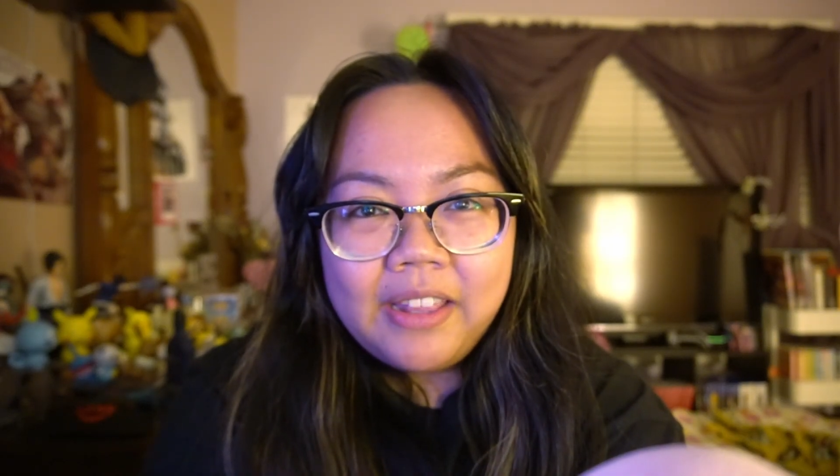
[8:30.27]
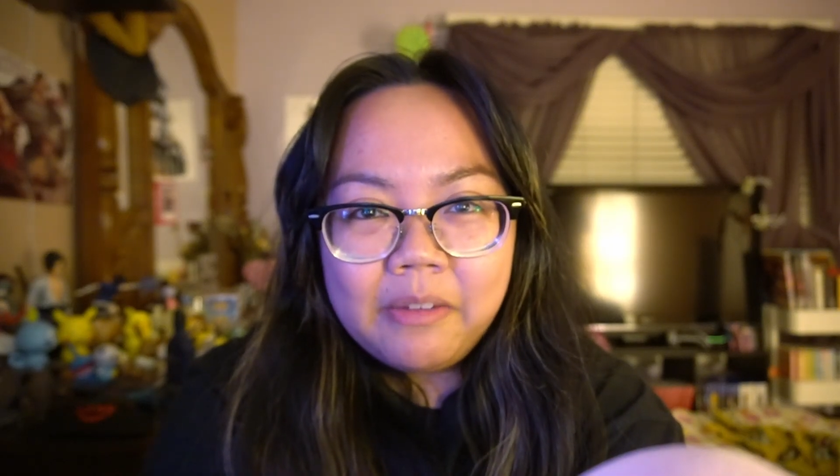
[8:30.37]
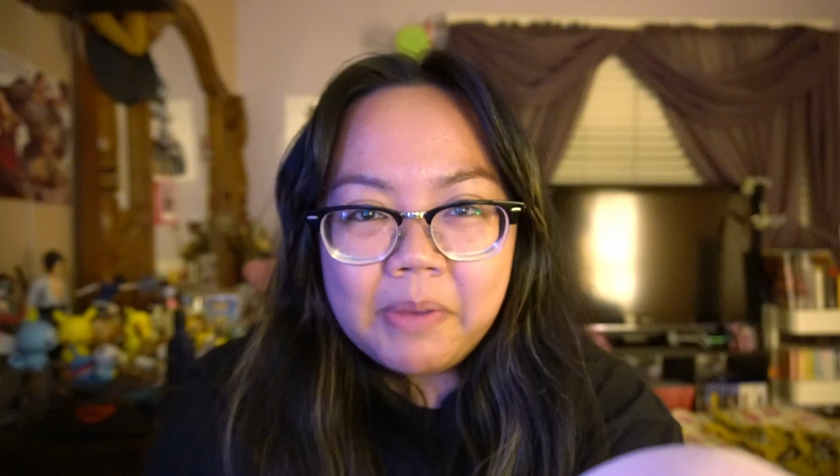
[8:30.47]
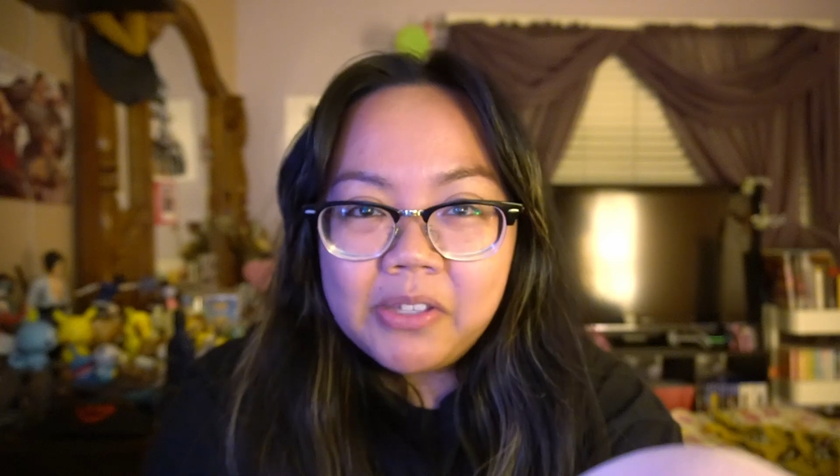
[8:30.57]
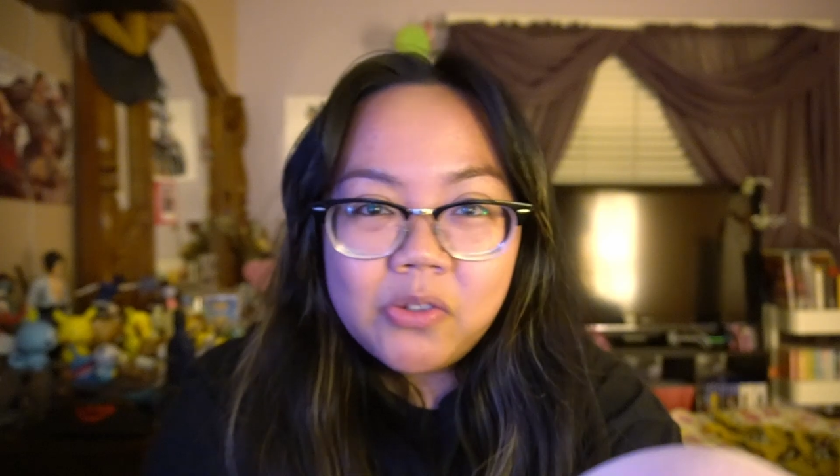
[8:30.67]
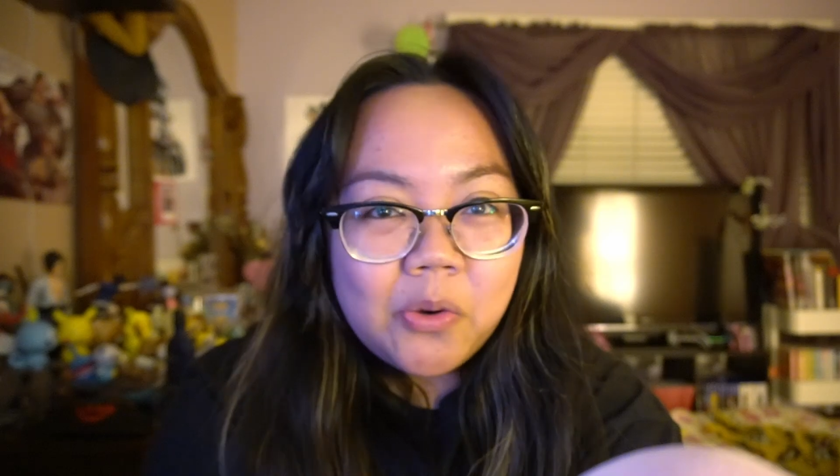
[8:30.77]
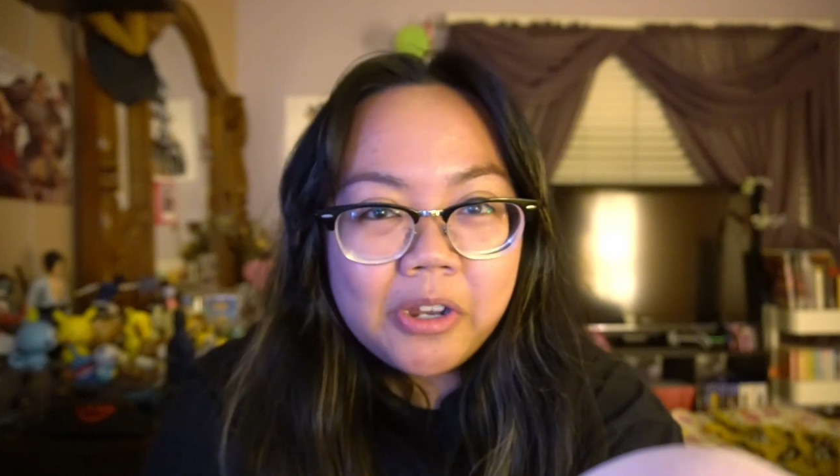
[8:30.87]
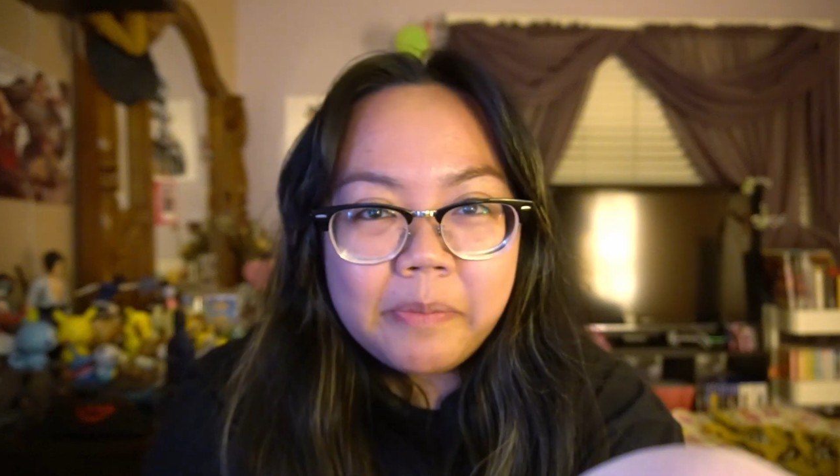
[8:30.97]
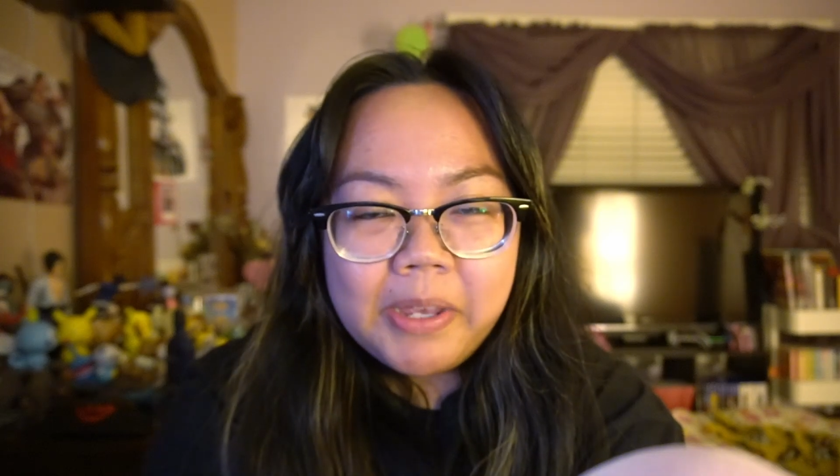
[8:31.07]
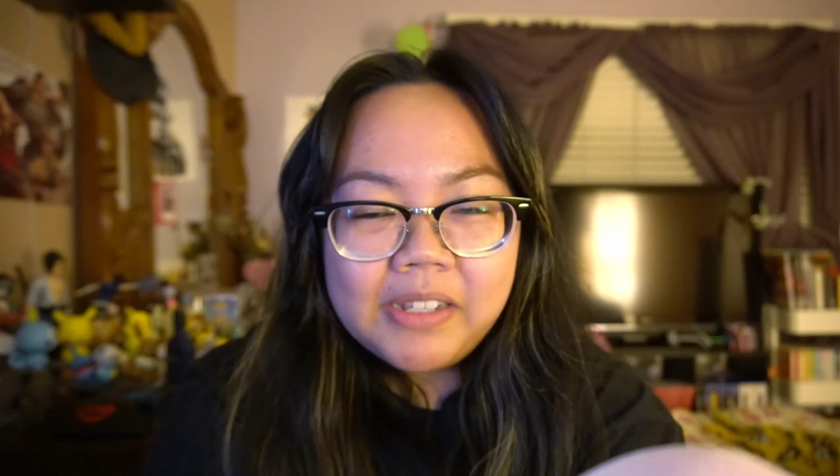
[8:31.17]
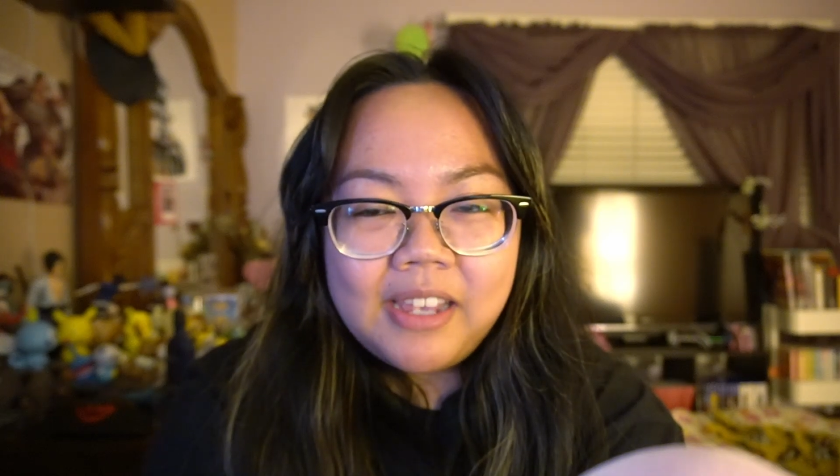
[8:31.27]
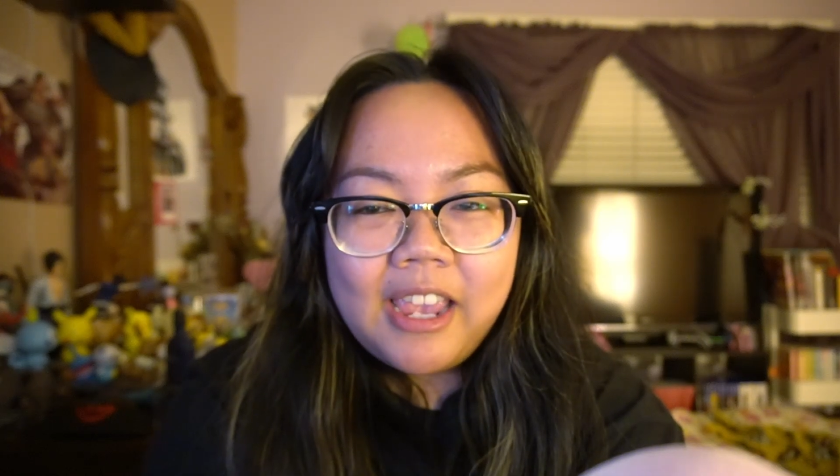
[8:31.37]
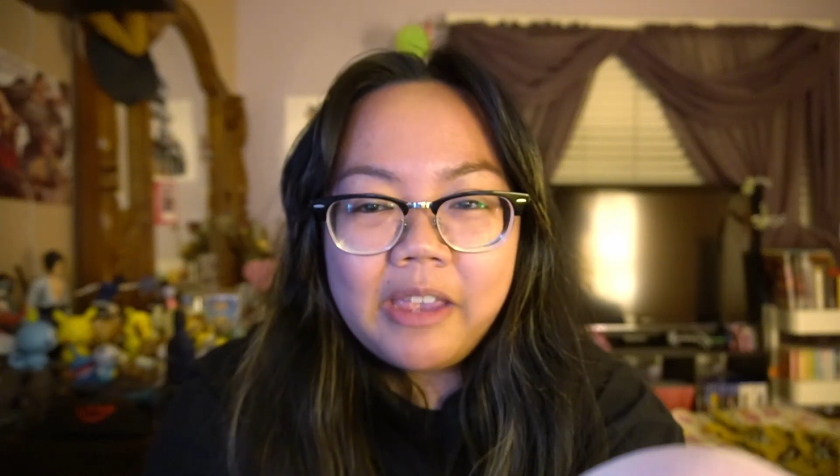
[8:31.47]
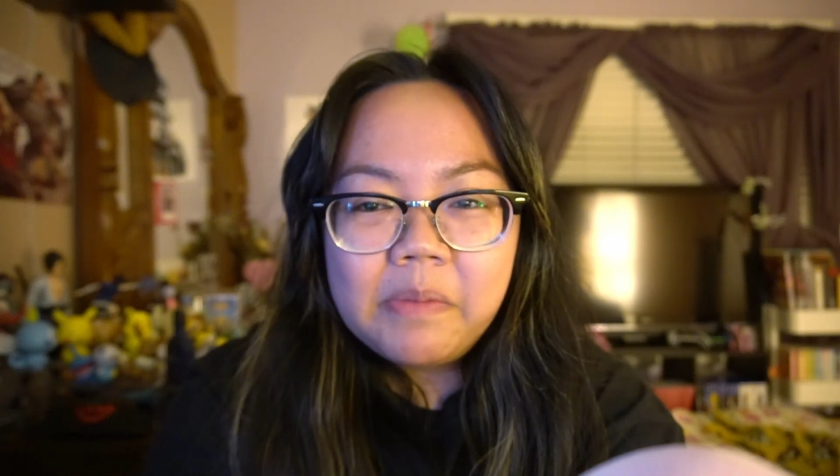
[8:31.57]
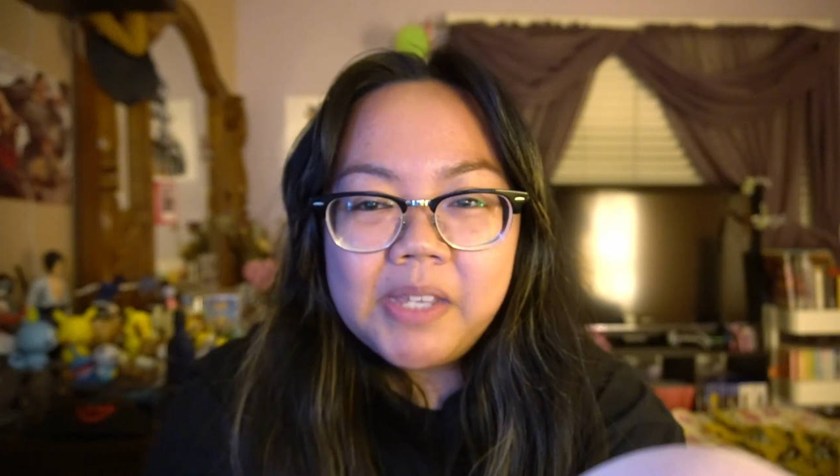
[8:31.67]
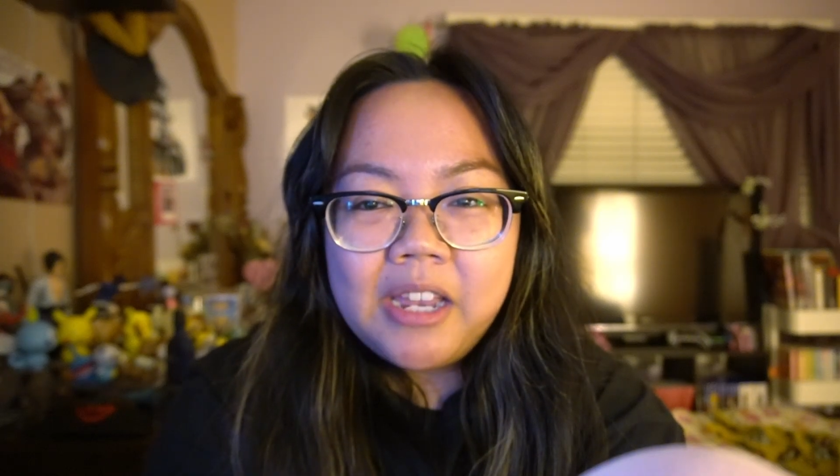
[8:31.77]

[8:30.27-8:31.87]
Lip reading: like my story-based games,